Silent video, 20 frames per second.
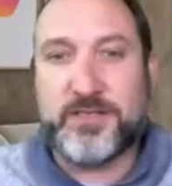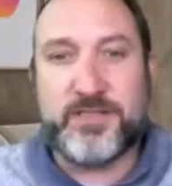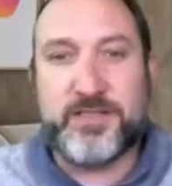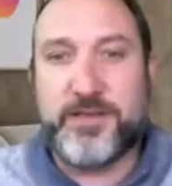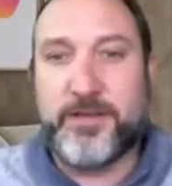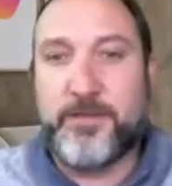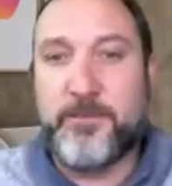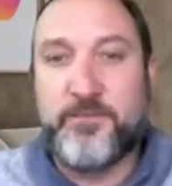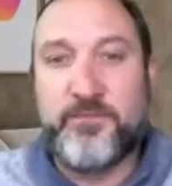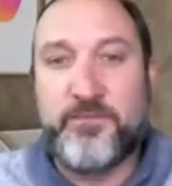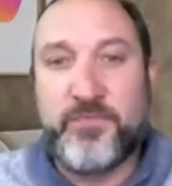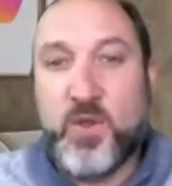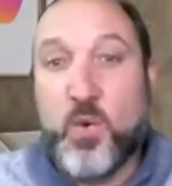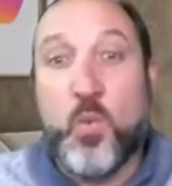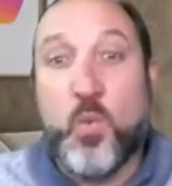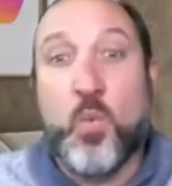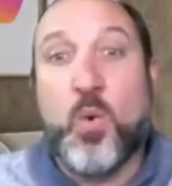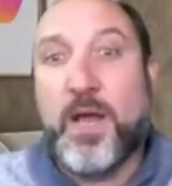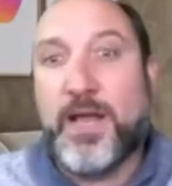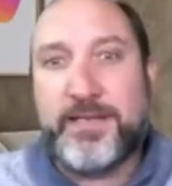is the
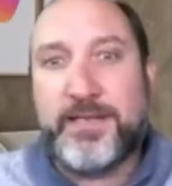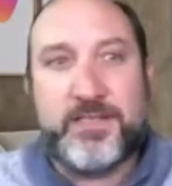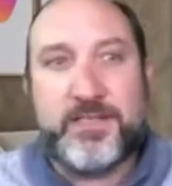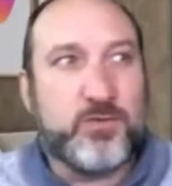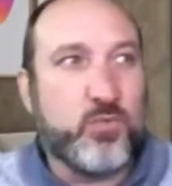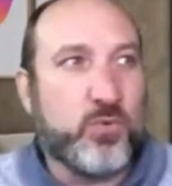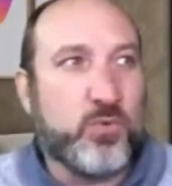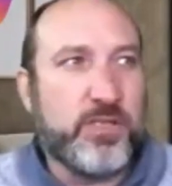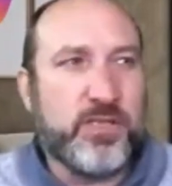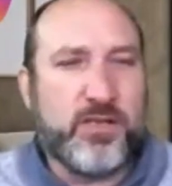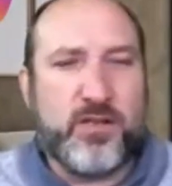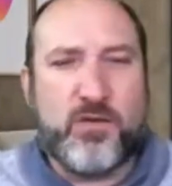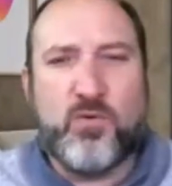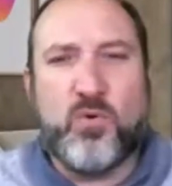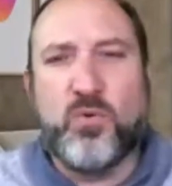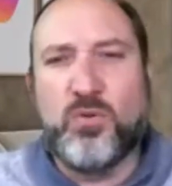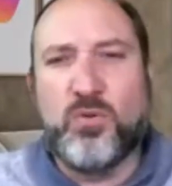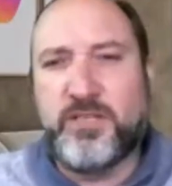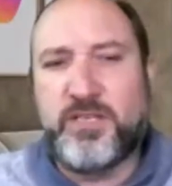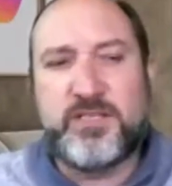weight,
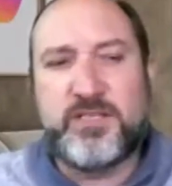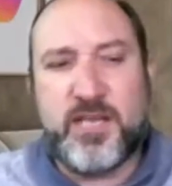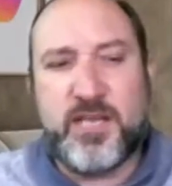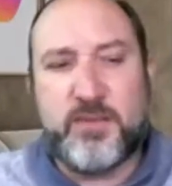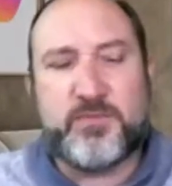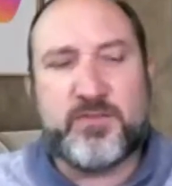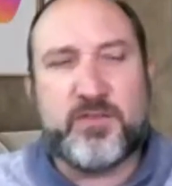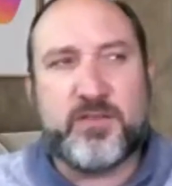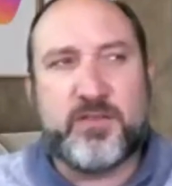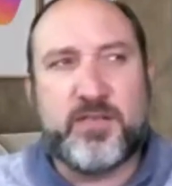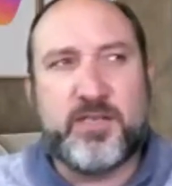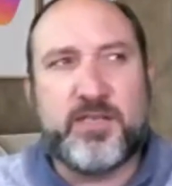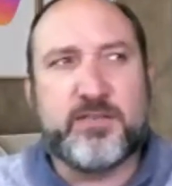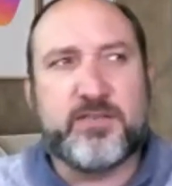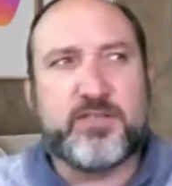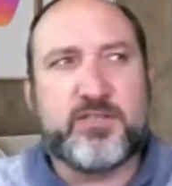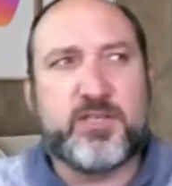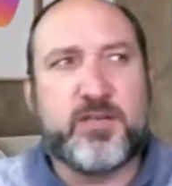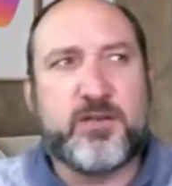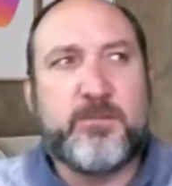all these types of
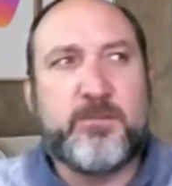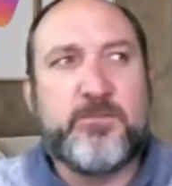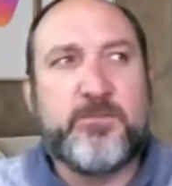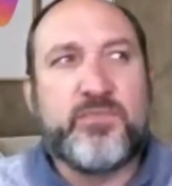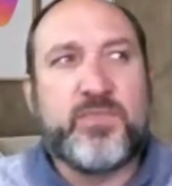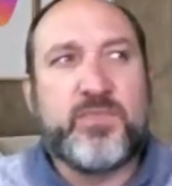things. So